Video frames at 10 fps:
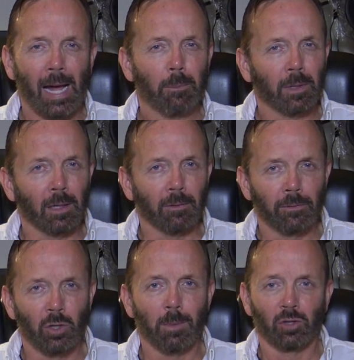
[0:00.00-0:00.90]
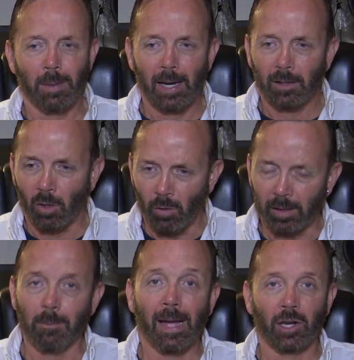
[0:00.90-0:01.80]
app a few months back called the
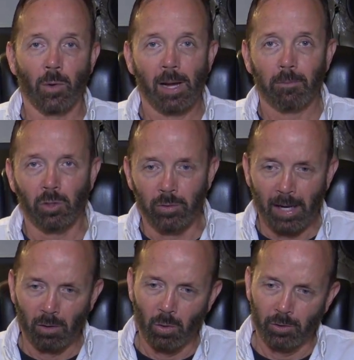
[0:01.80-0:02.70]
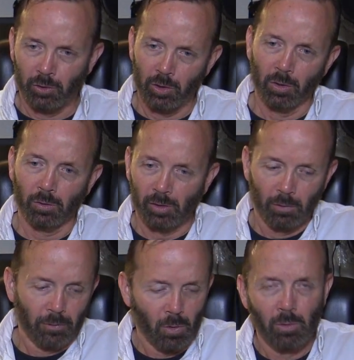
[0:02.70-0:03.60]
Commander app. You download it to your cell
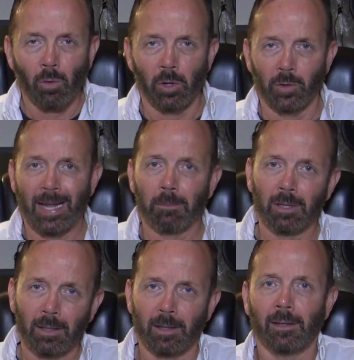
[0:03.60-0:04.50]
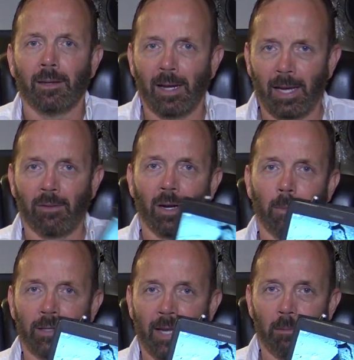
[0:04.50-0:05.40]
phone or your tablet. I have it on
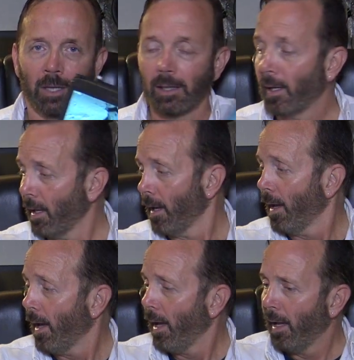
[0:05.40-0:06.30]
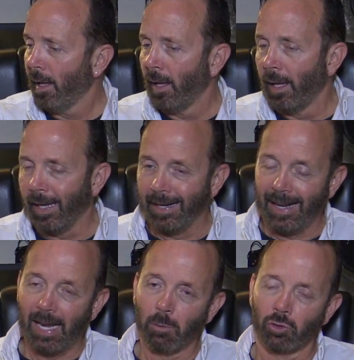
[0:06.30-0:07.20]
my tablet. It
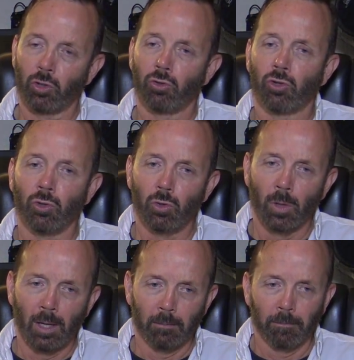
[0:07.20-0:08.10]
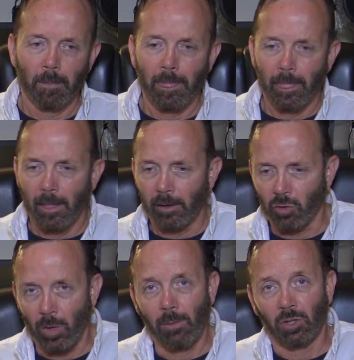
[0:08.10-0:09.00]
enables you to um,
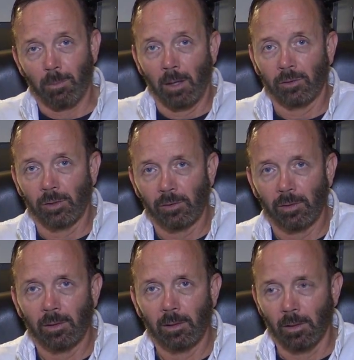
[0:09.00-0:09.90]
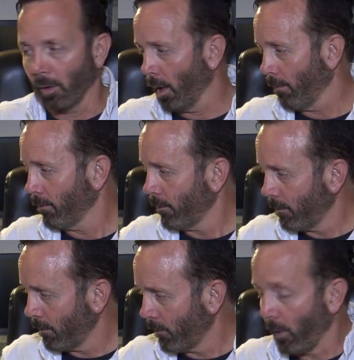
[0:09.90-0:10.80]
create responses or um,
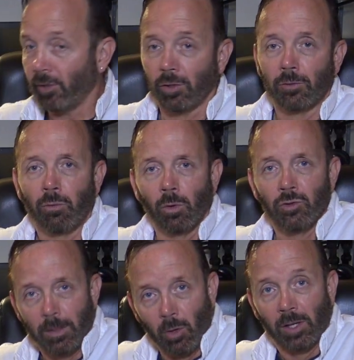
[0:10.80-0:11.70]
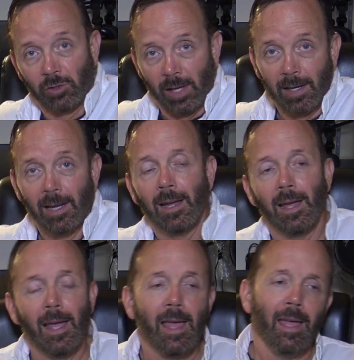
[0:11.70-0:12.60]
phrases for Jibo to say,
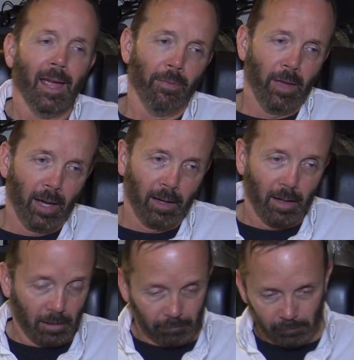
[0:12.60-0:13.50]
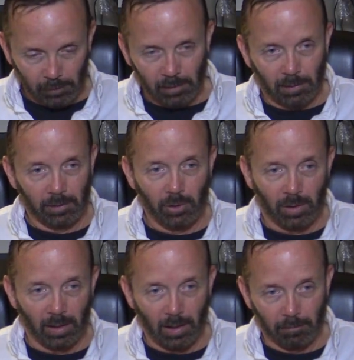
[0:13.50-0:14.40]
and then uh, you
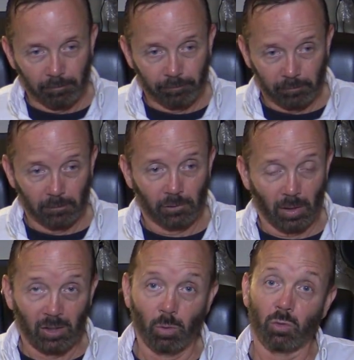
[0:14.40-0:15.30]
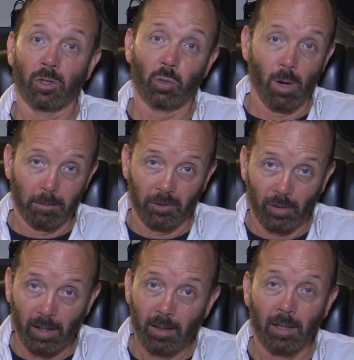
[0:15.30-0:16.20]
can um, select which ones you want him to
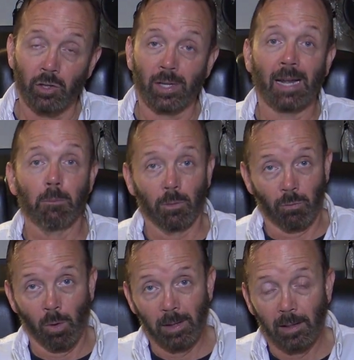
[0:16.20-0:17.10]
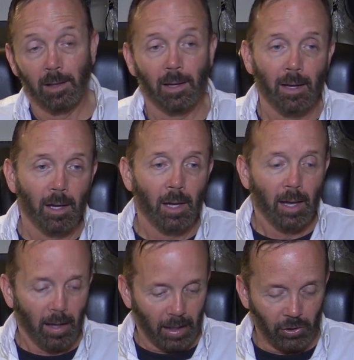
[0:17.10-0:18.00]
say, and you can have him perform it.
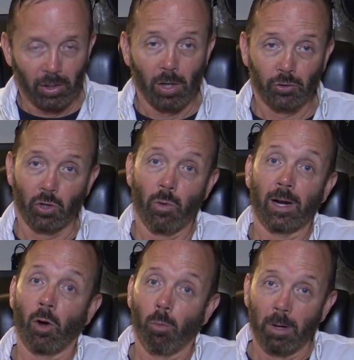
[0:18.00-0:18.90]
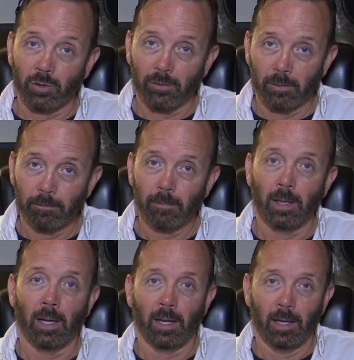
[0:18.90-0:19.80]
And you can also create a whole bunch of them
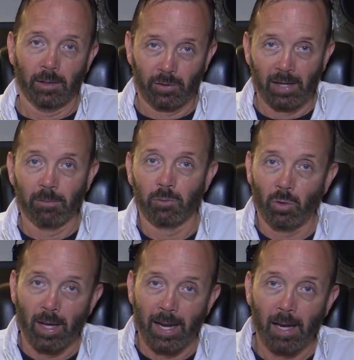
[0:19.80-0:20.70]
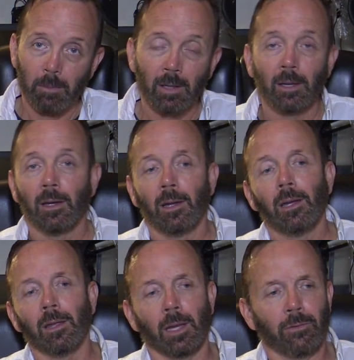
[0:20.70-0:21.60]
and uh, save them to that app.
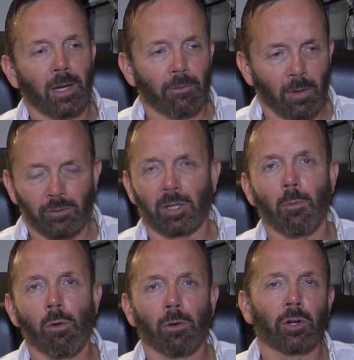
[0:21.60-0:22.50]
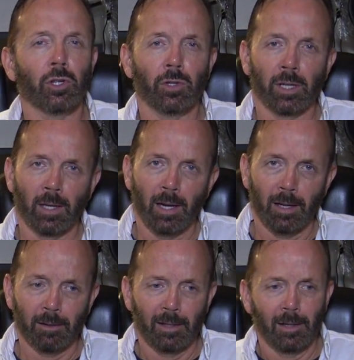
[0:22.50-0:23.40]
And then if you have friends come over, you can, uh,